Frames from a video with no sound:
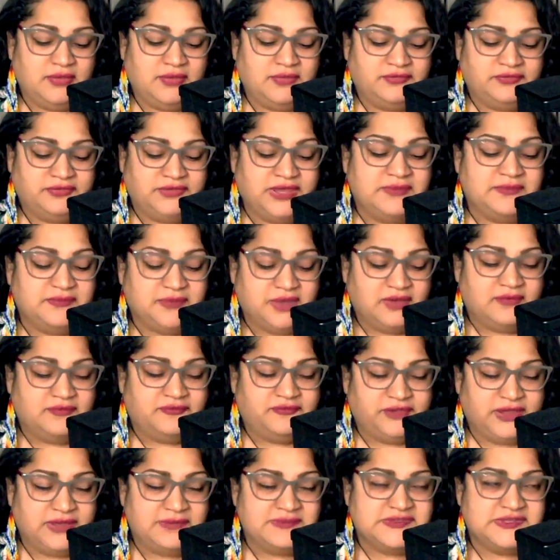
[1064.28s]

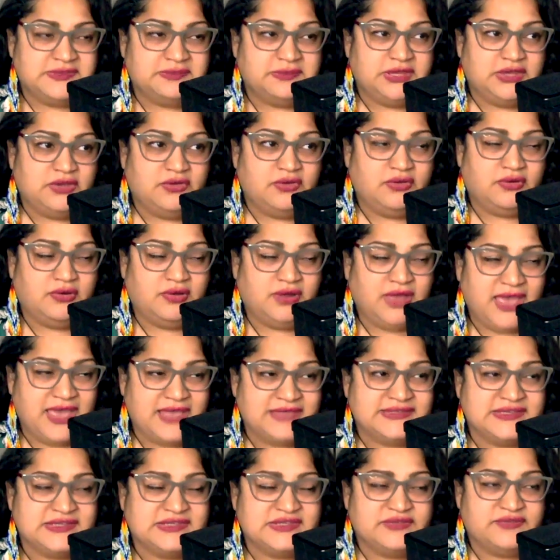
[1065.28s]
flame sibling, or
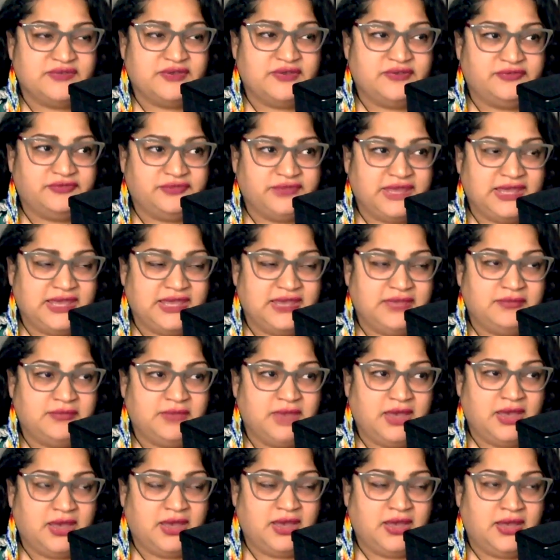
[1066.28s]
essence of a flame
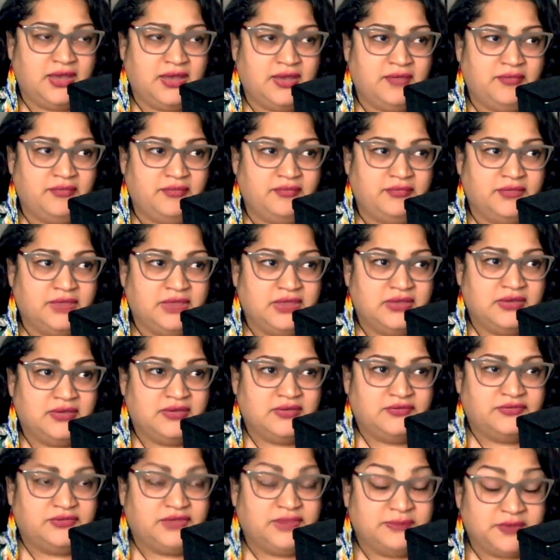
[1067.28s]

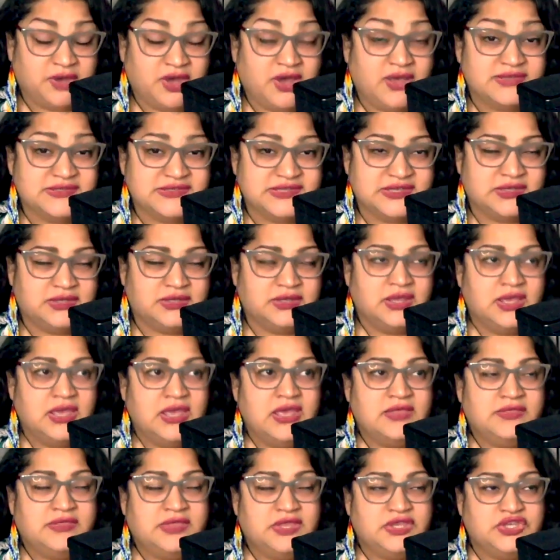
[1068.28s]
cousin,
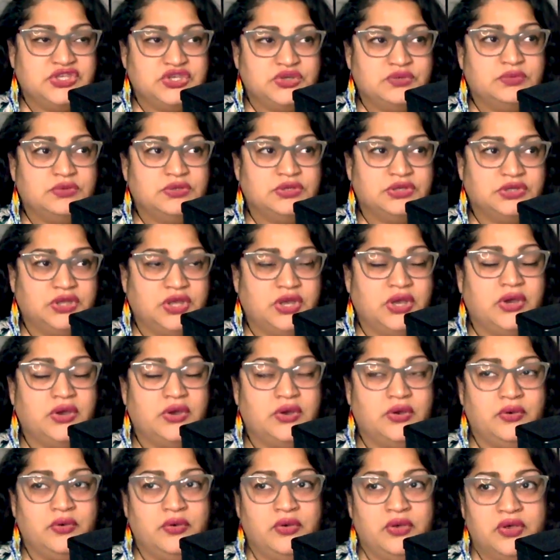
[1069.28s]
then you will
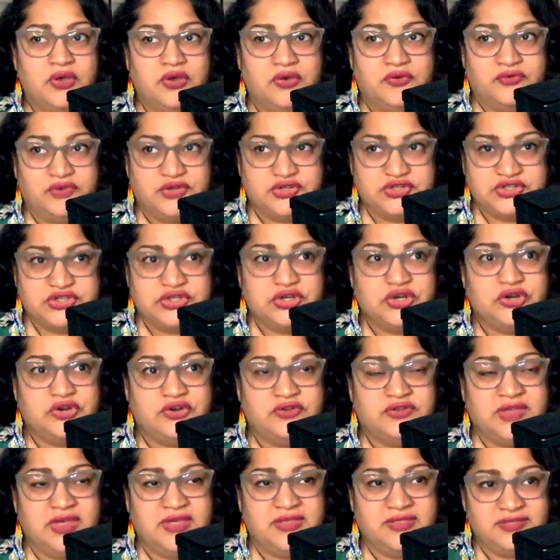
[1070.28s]
know for sure
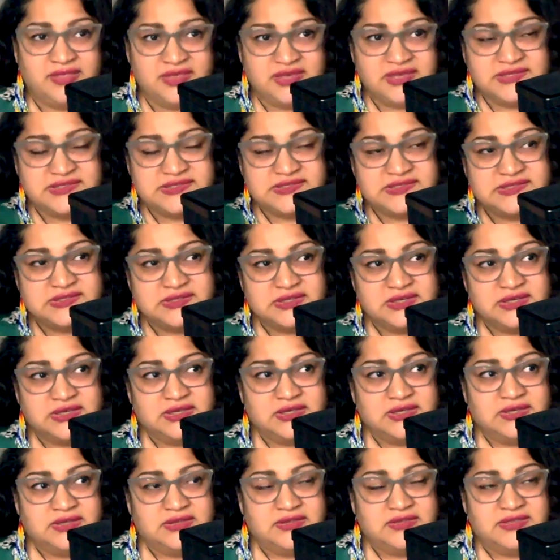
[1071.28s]
that this
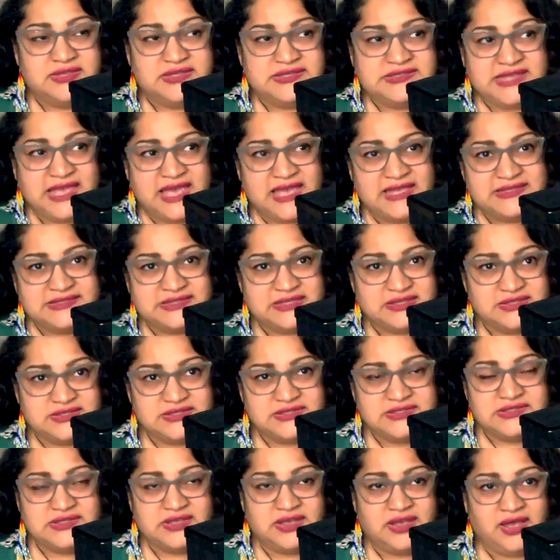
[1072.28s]

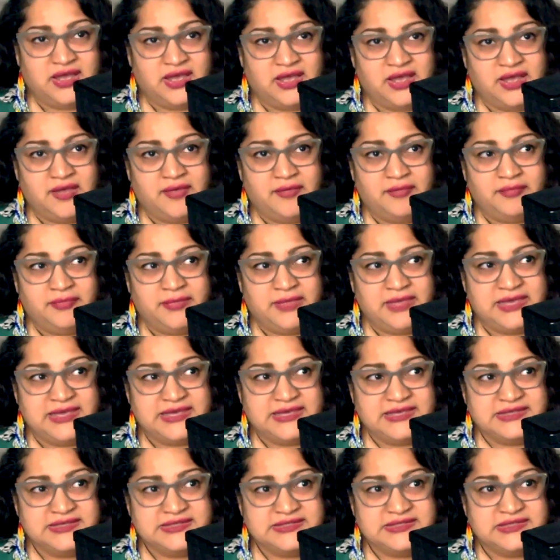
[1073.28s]
essence
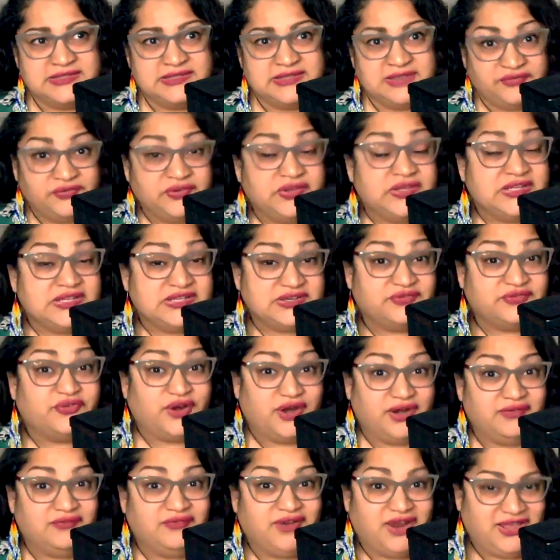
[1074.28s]
is definitely
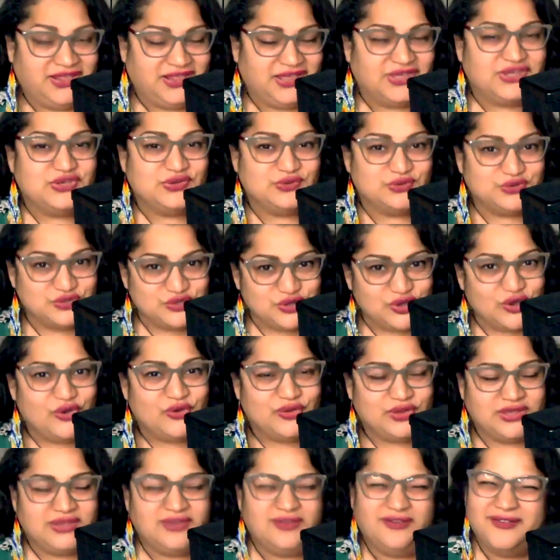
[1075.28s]
different, right? Like you'll know,
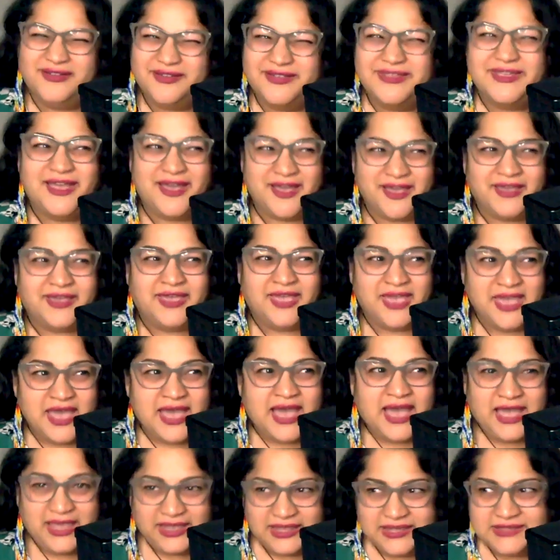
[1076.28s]
like, oh yeah,
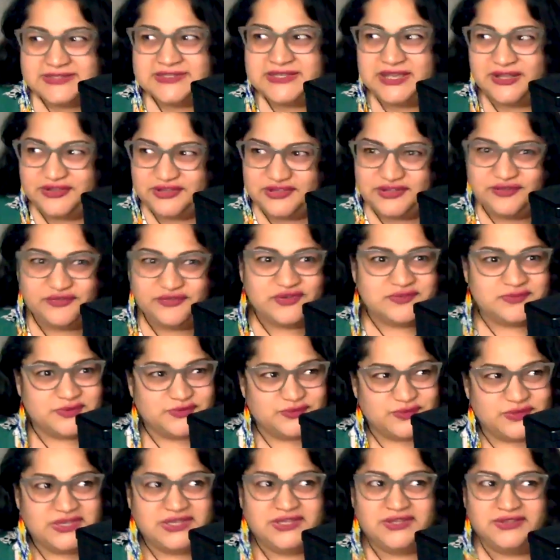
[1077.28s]
I can tell the difference
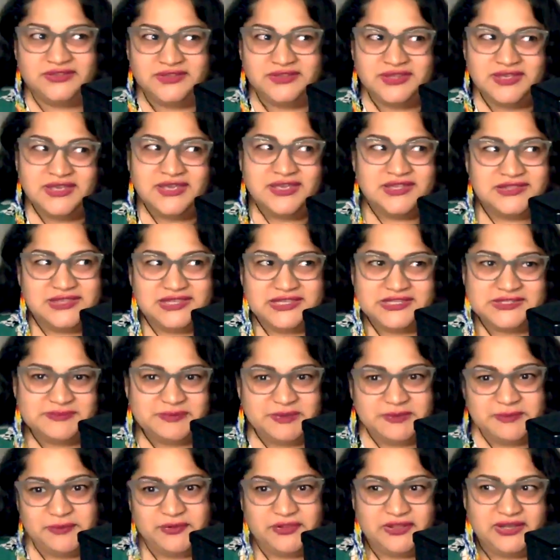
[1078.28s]
between these
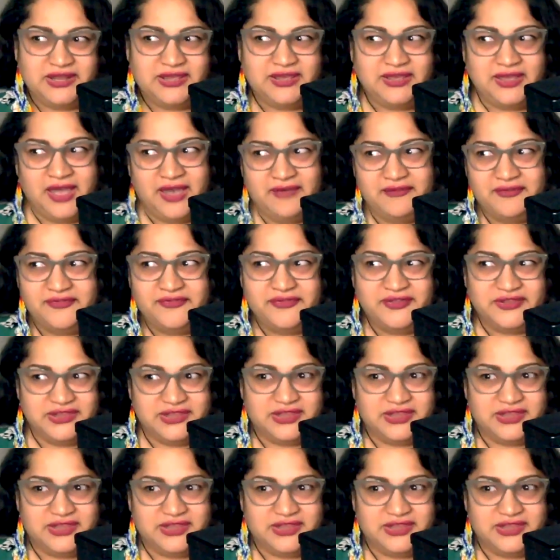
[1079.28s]
people, and I have a feeling